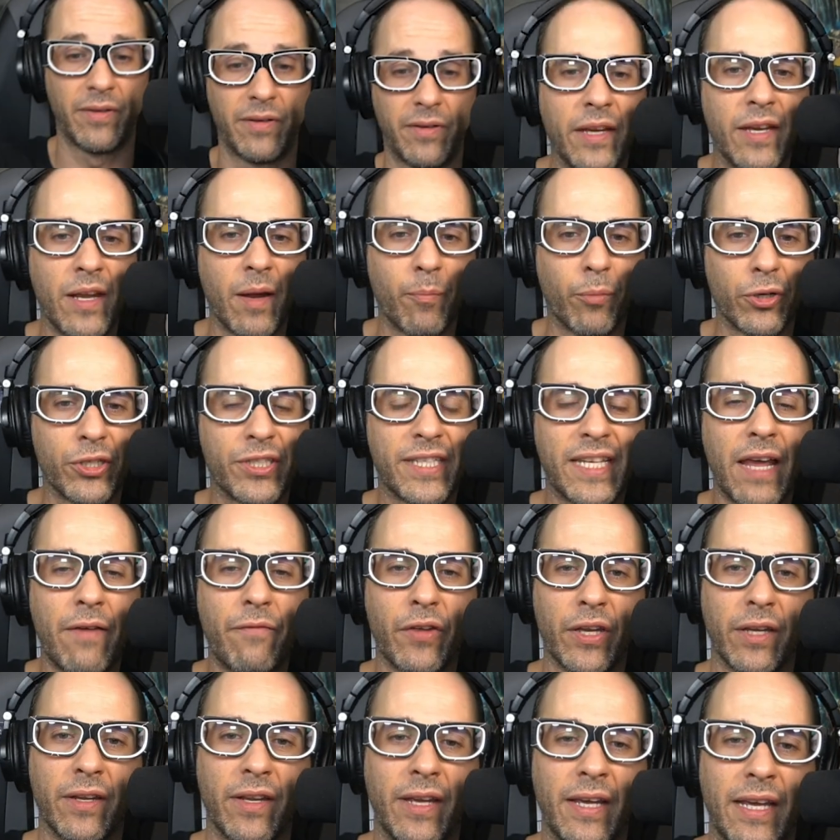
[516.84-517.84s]
Number
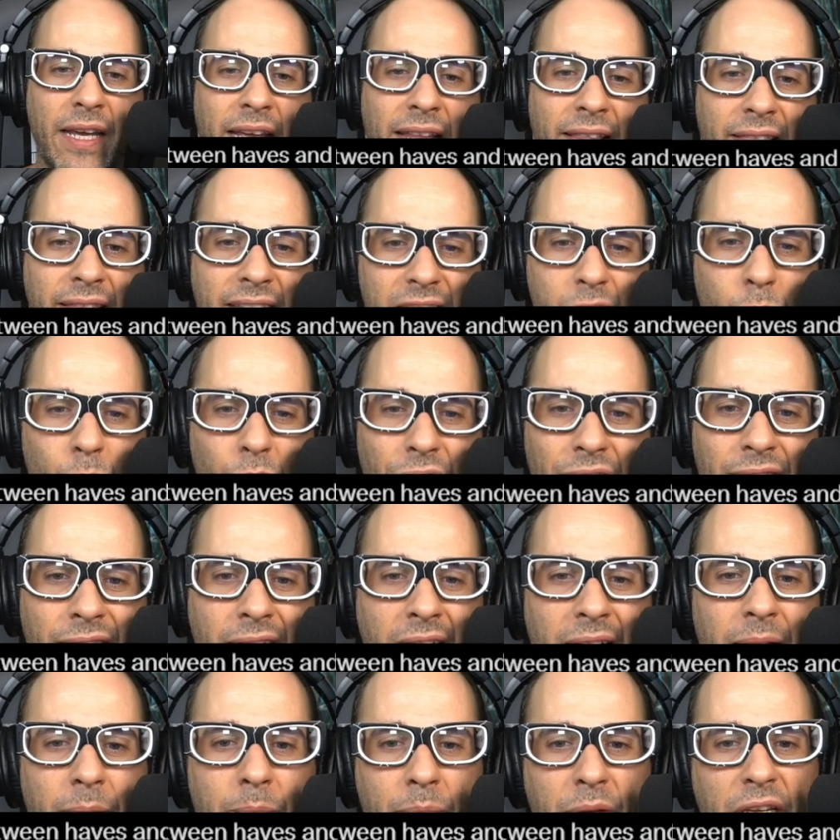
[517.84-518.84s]
seven, this will
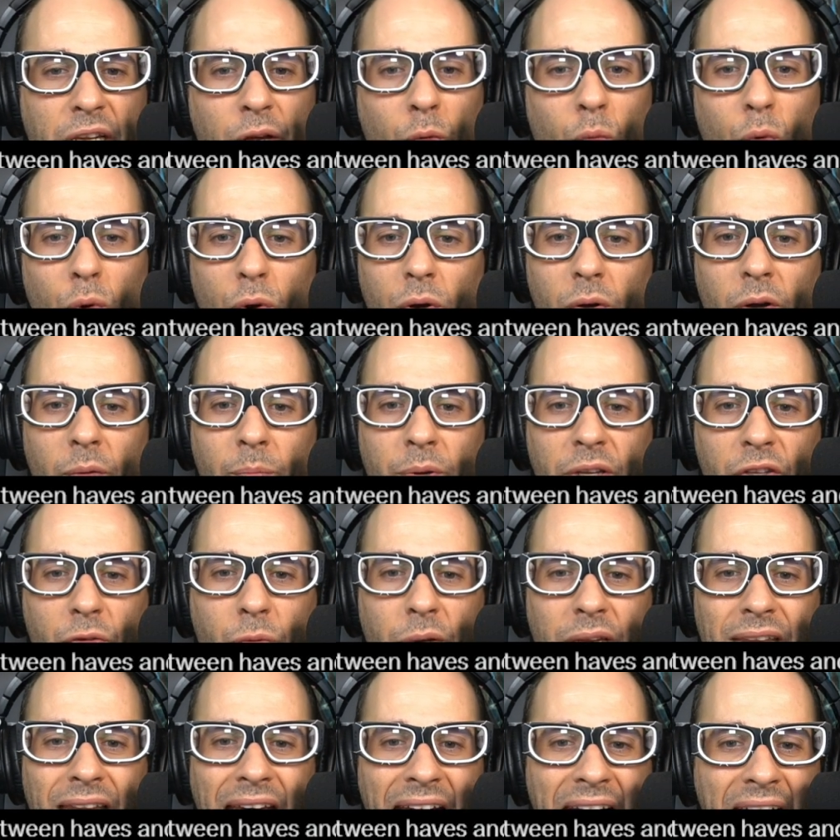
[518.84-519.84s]
not be a war
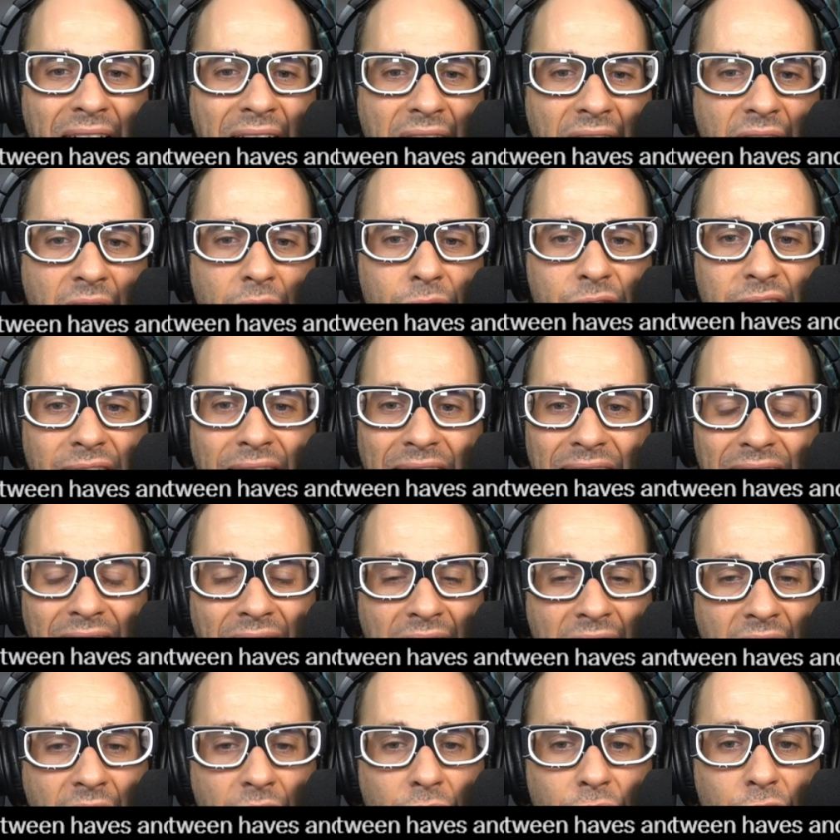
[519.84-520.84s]
between haves and
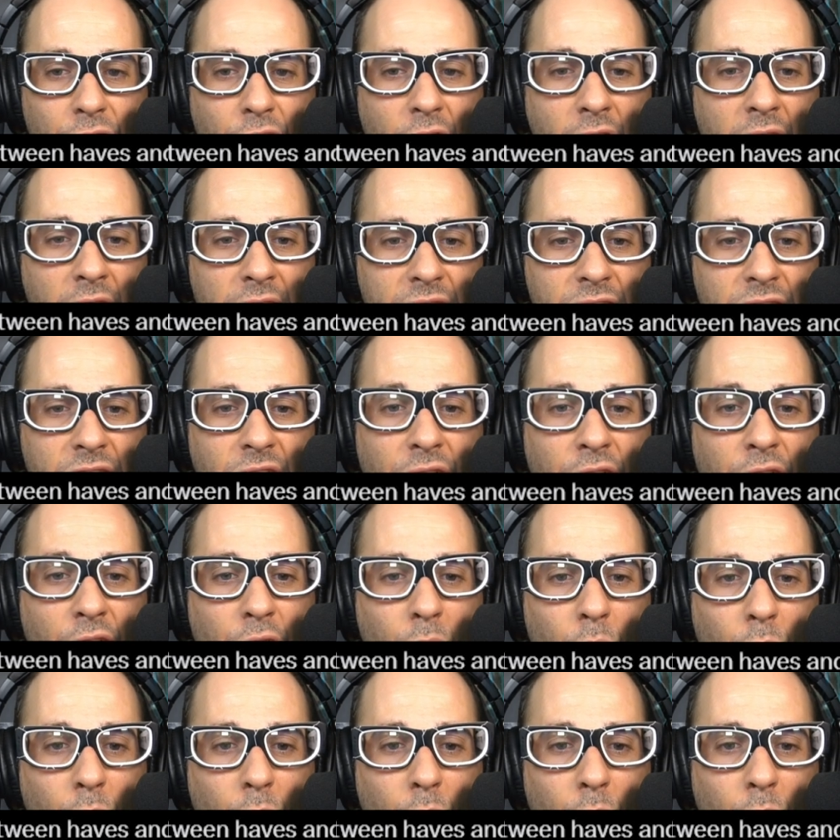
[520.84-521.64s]
have-nots.